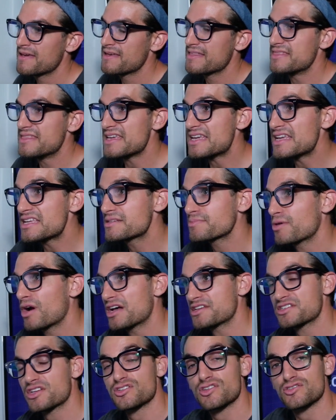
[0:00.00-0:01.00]
These
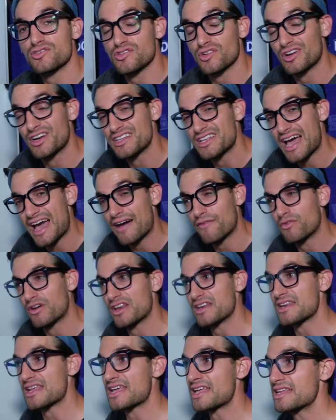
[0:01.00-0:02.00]
processors are gonna have what
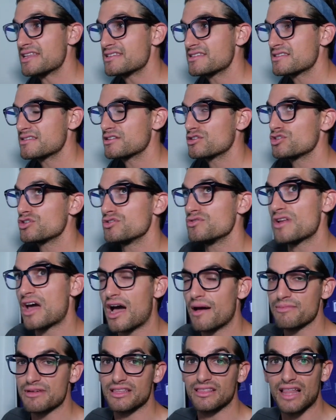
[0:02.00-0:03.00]
it needs to
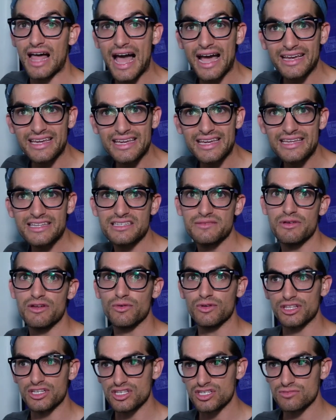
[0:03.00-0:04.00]
not be laggy, to be
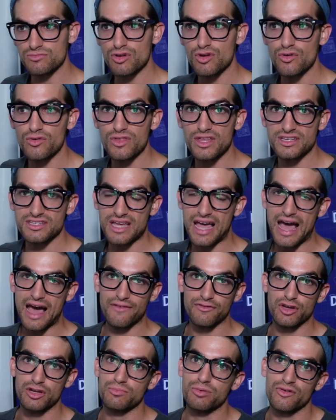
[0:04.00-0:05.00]
really smooth, and to
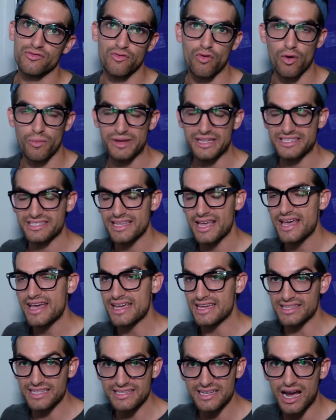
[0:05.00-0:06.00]
have good performance
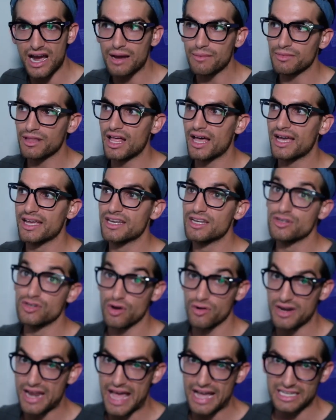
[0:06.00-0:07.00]
in the timeline,
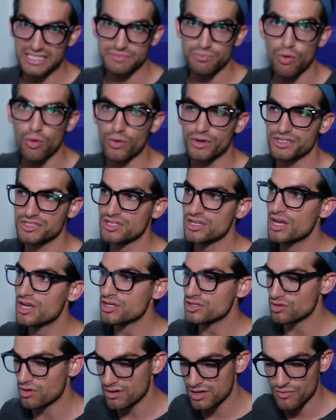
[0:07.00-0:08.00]
during exports,
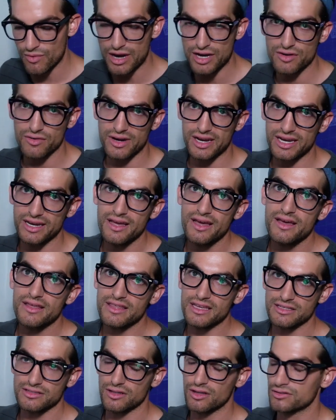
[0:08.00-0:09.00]
during rendering,
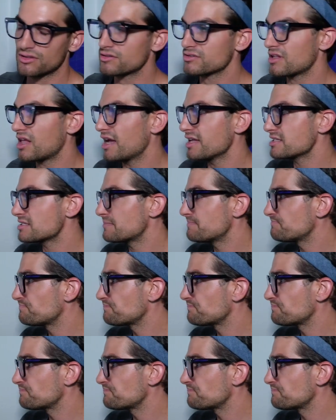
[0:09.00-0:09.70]
things along those lines.